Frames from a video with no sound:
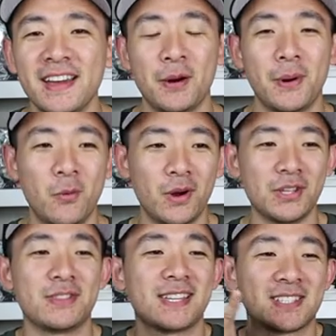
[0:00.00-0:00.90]
about what
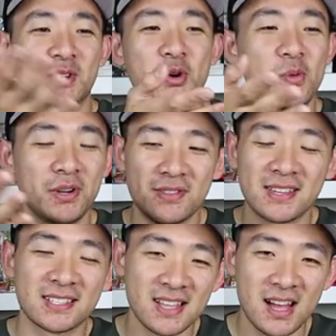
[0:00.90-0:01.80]
you think is cool, what you
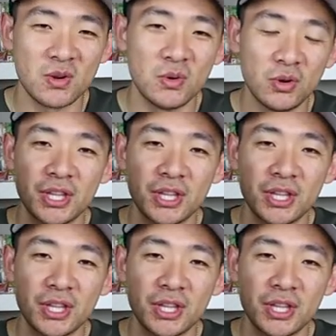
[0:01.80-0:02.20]
think is not cool.